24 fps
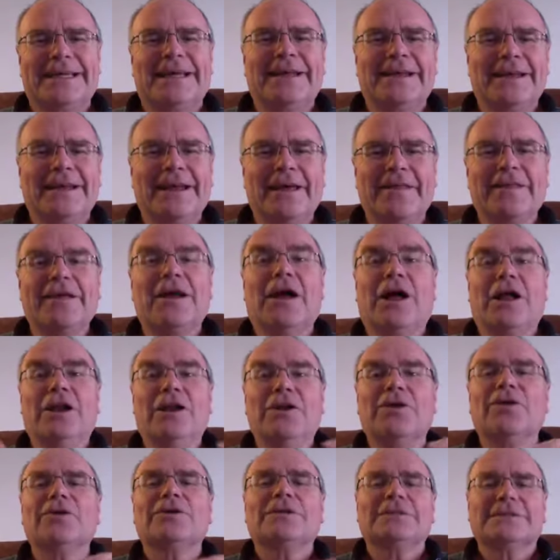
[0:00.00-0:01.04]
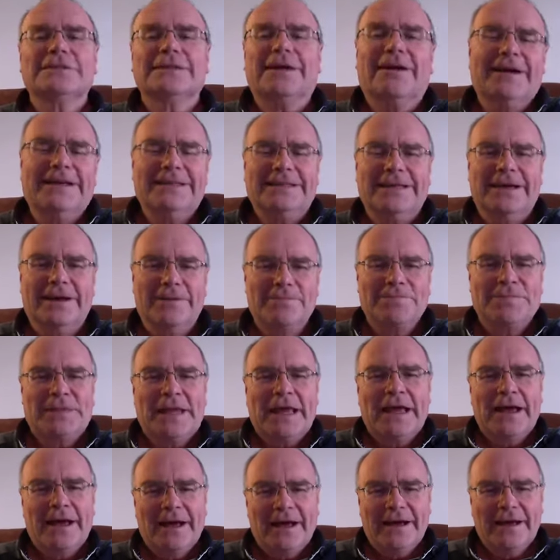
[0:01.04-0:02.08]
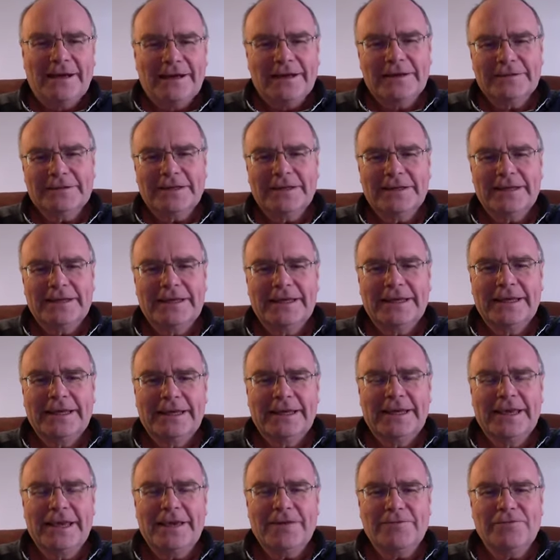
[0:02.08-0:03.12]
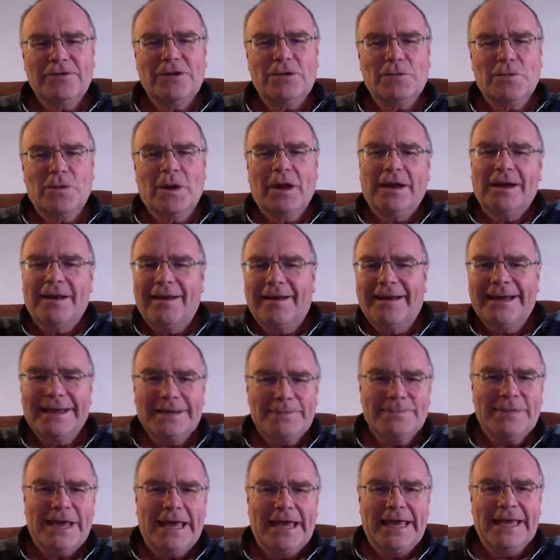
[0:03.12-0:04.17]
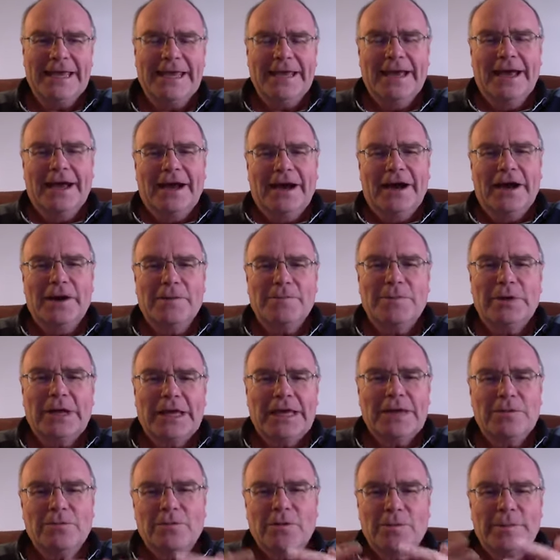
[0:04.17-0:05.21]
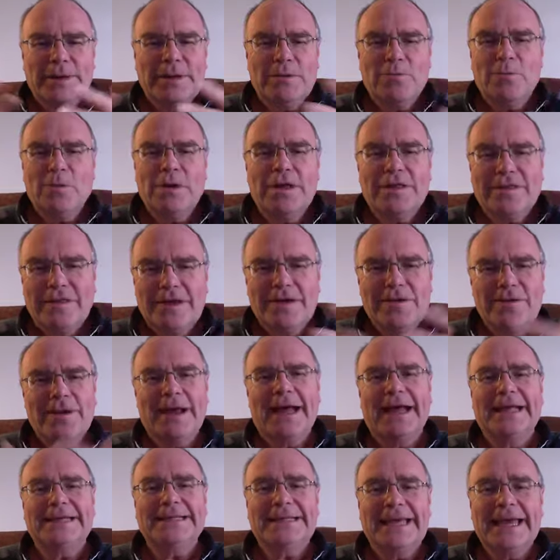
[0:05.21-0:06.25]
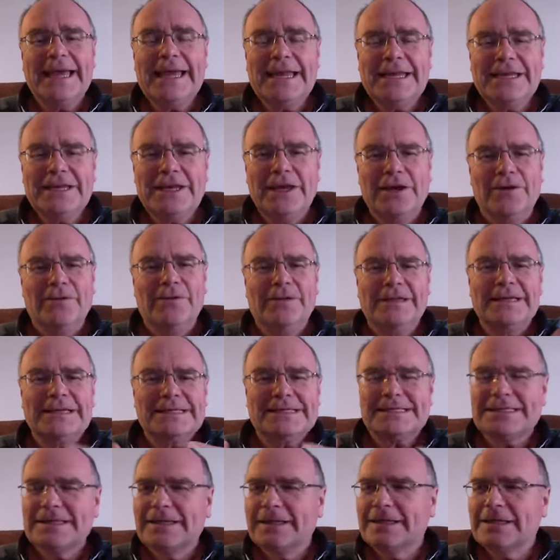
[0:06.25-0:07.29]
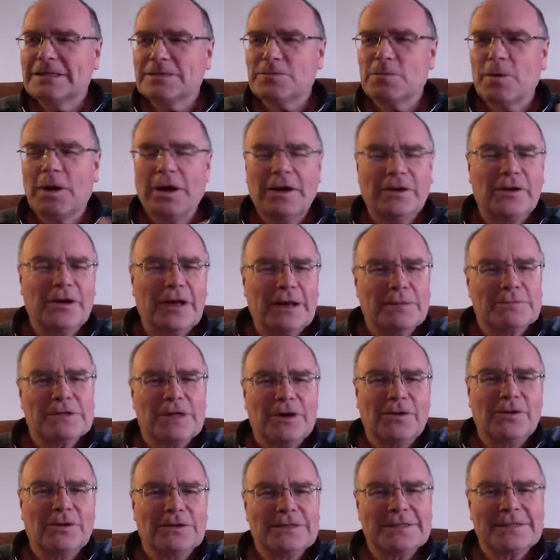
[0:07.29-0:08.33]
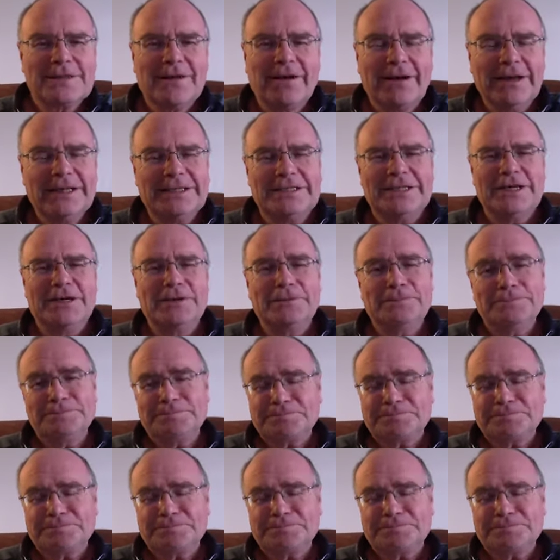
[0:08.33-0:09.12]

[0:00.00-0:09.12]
another alongsider. I'm going to give you one like me, but he will be with you and in you. And this one who comes alongside you